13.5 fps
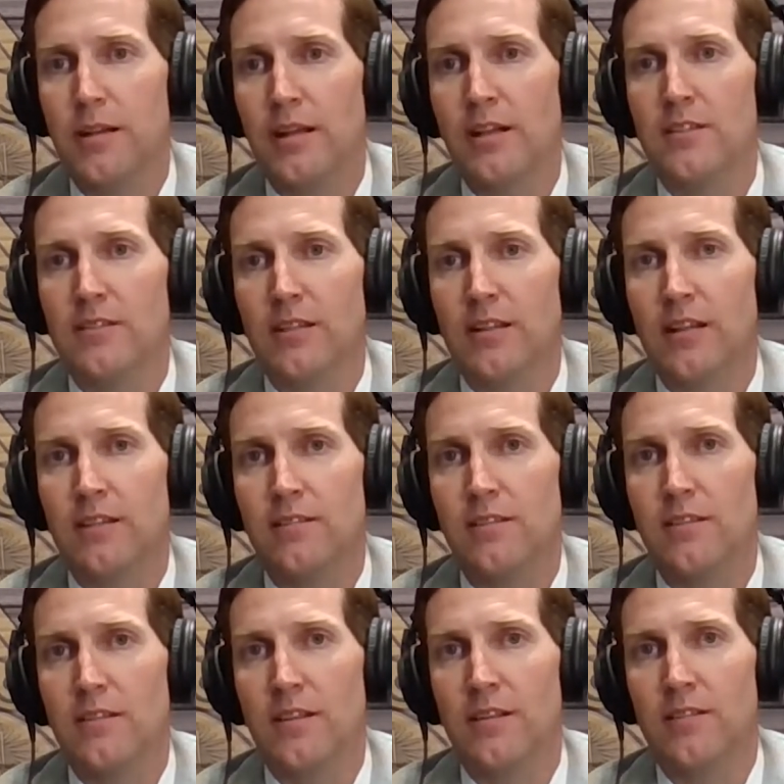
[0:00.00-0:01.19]
And
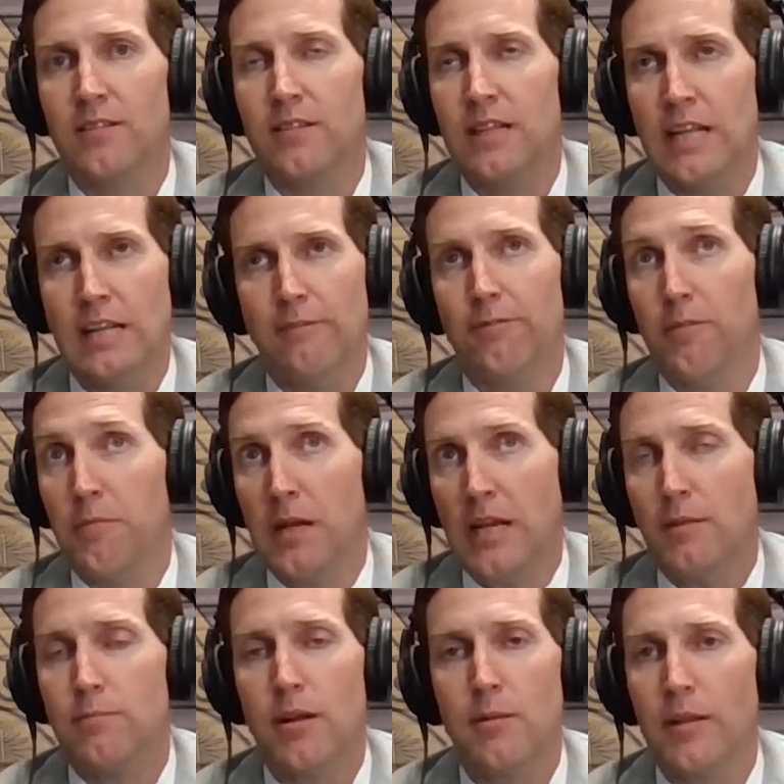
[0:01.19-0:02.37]
it's neat for me
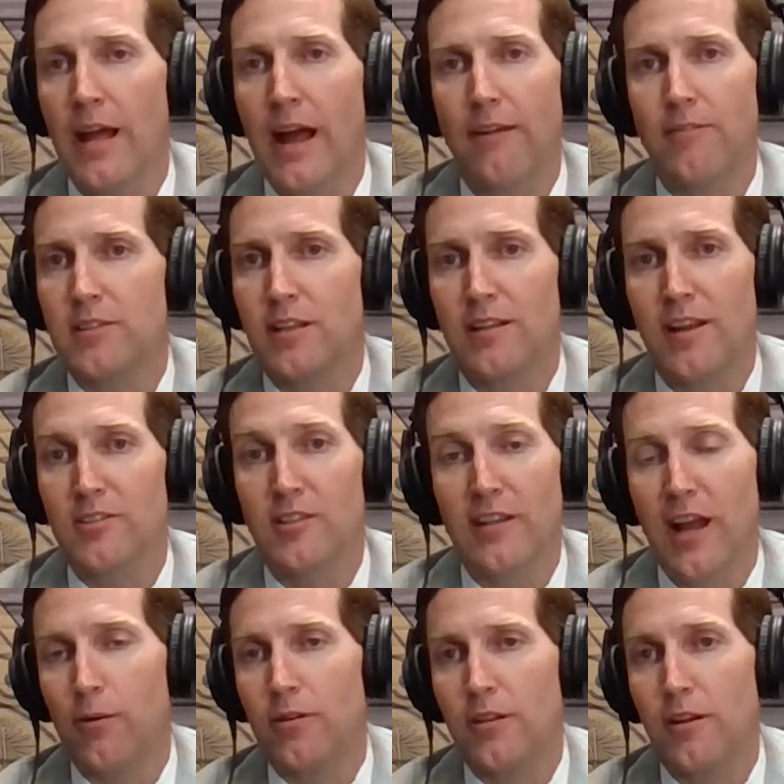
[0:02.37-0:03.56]
to be able to have this connection
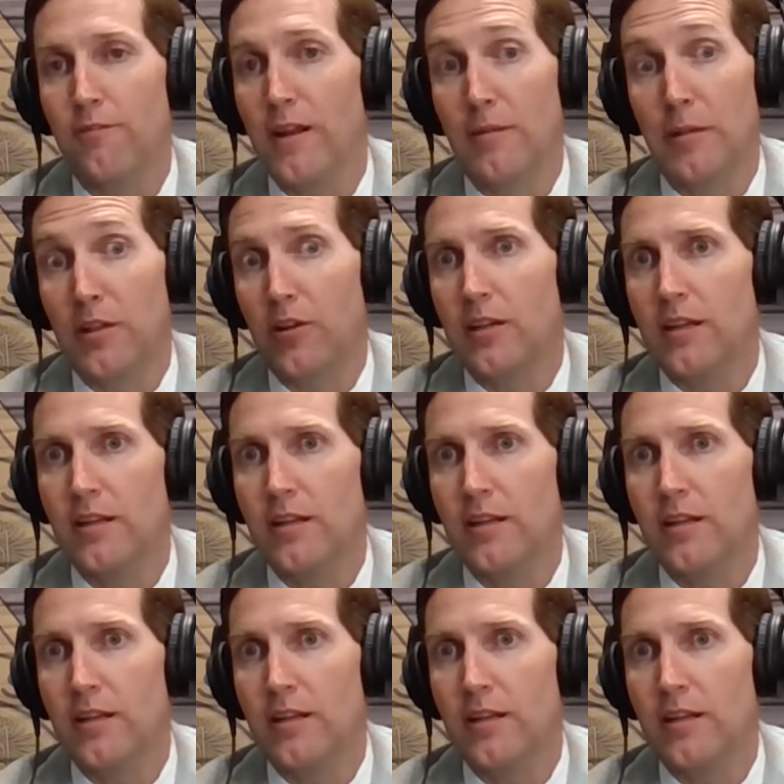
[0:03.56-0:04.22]
now with their family, their